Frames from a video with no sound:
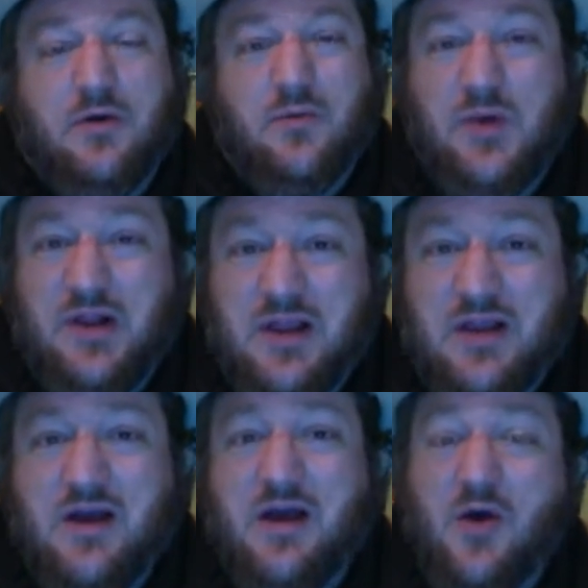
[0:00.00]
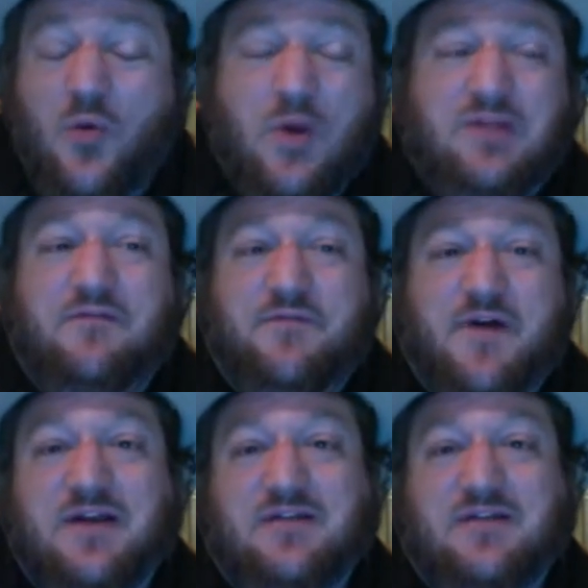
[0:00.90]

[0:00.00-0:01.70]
Really? What the fuck is